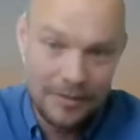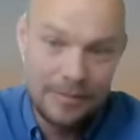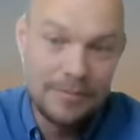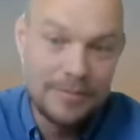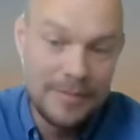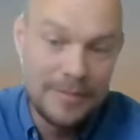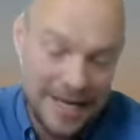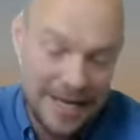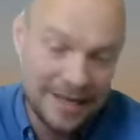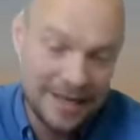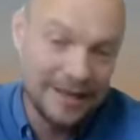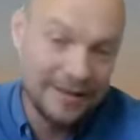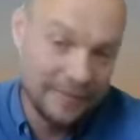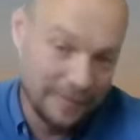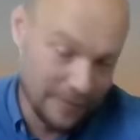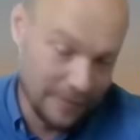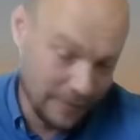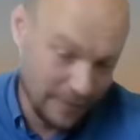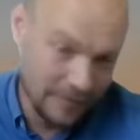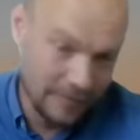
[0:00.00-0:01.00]

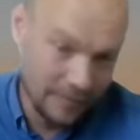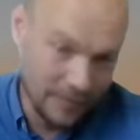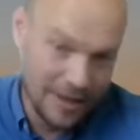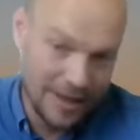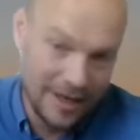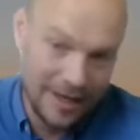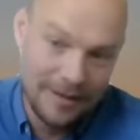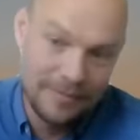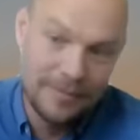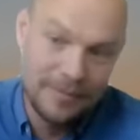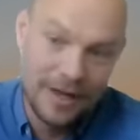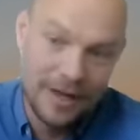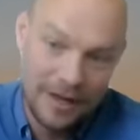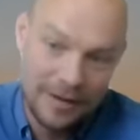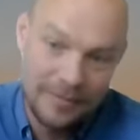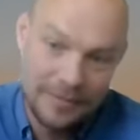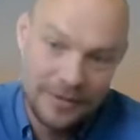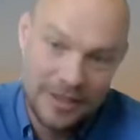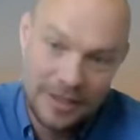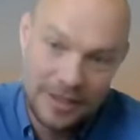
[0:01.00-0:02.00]
Mainly what
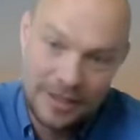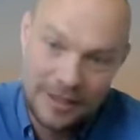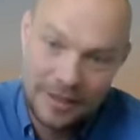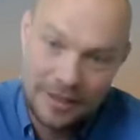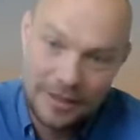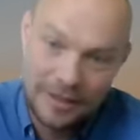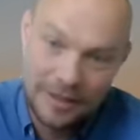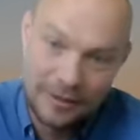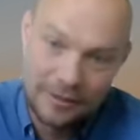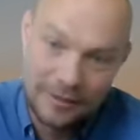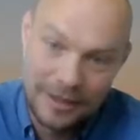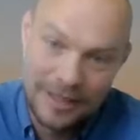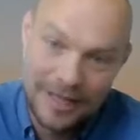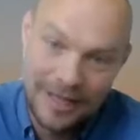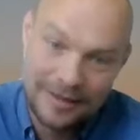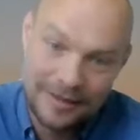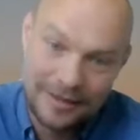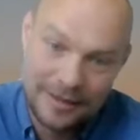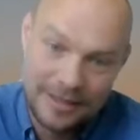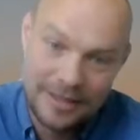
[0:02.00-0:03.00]
I'm looking
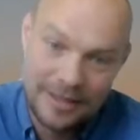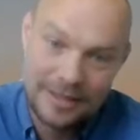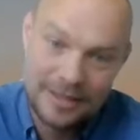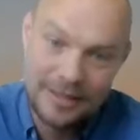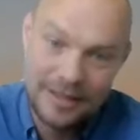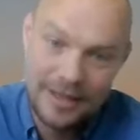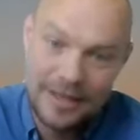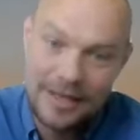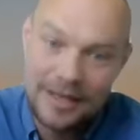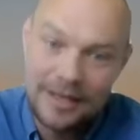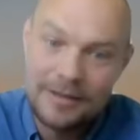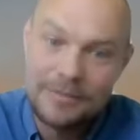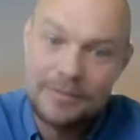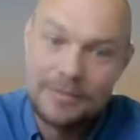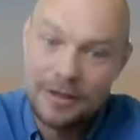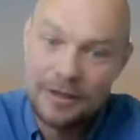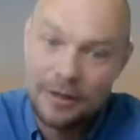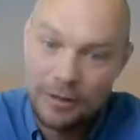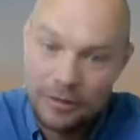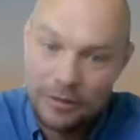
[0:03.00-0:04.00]
at is the heat,
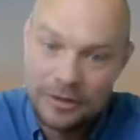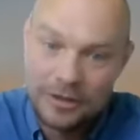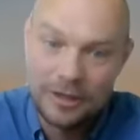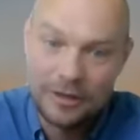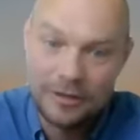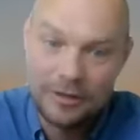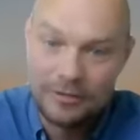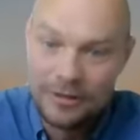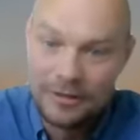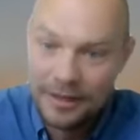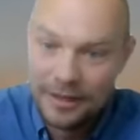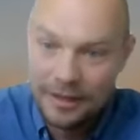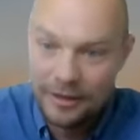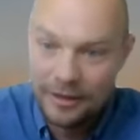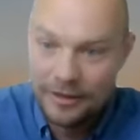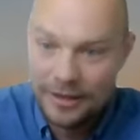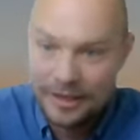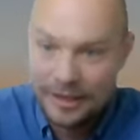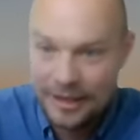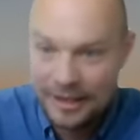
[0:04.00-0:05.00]
but also
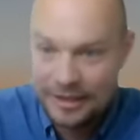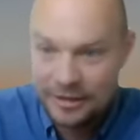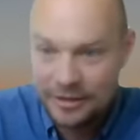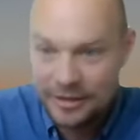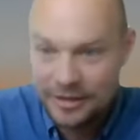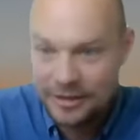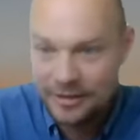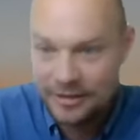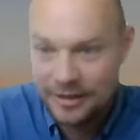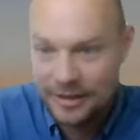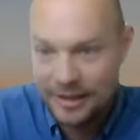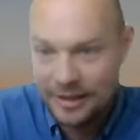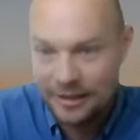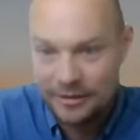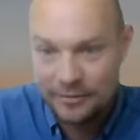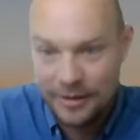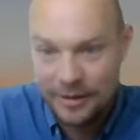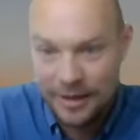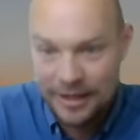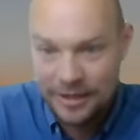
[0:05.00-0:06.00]
on the electricity there are
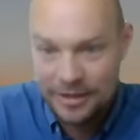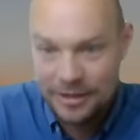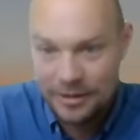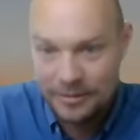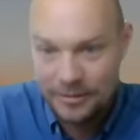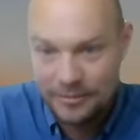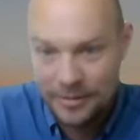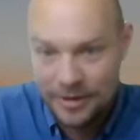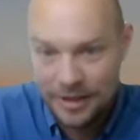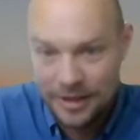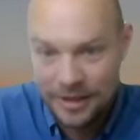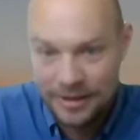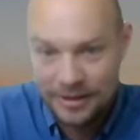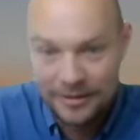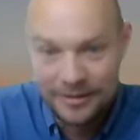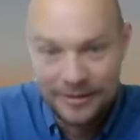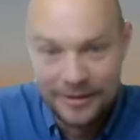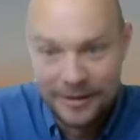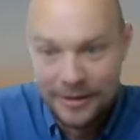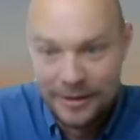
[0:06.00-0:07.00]
quite some
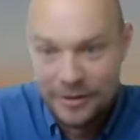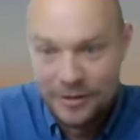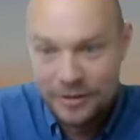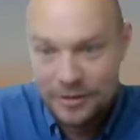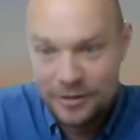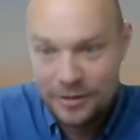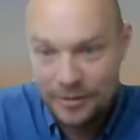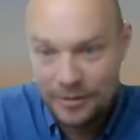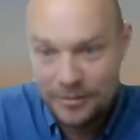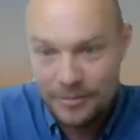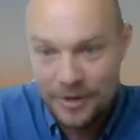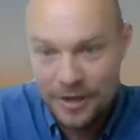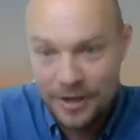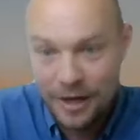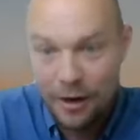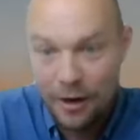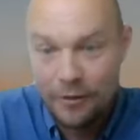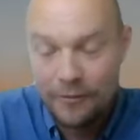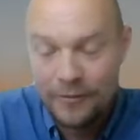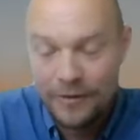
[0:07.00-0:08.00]

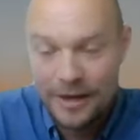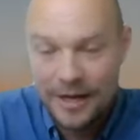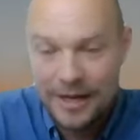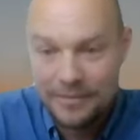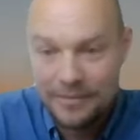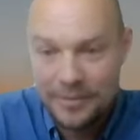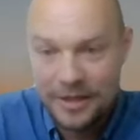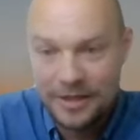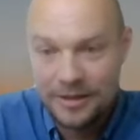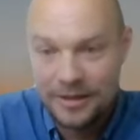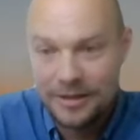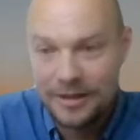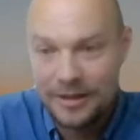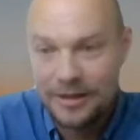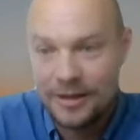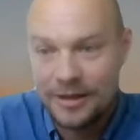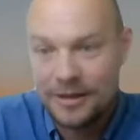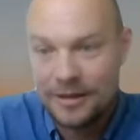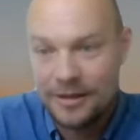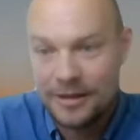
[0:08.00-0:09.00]
overlapping
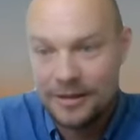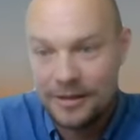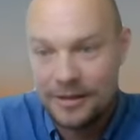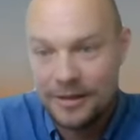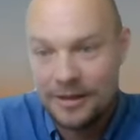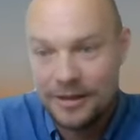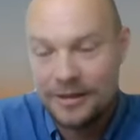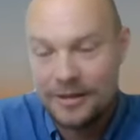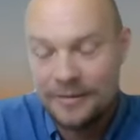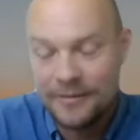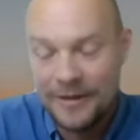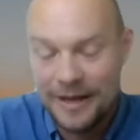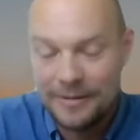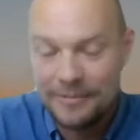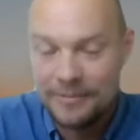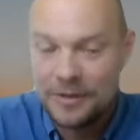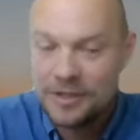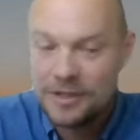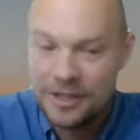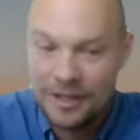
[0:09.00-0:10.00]

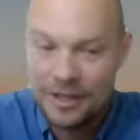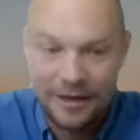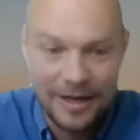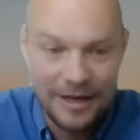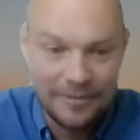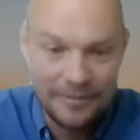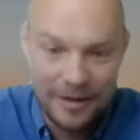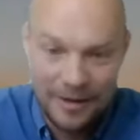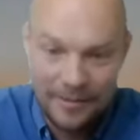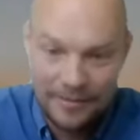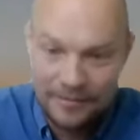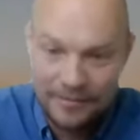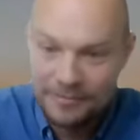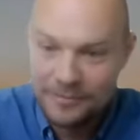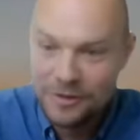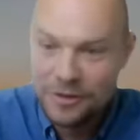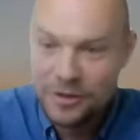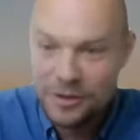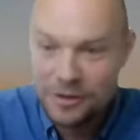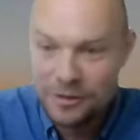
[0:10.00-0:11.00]
developments. So I'm
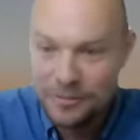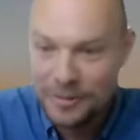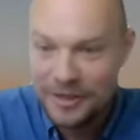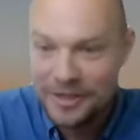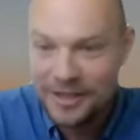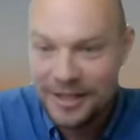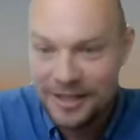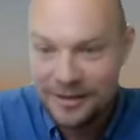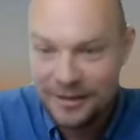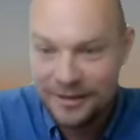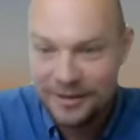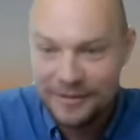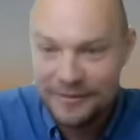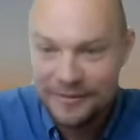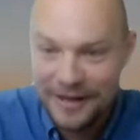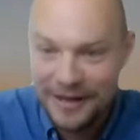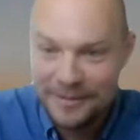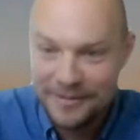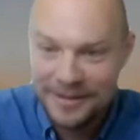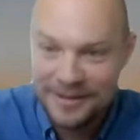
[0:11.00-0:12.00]
super keen on
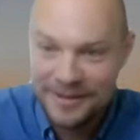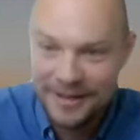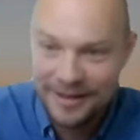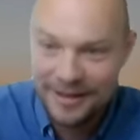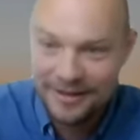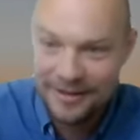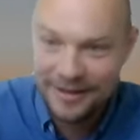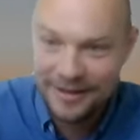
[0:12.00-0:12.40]
developing that,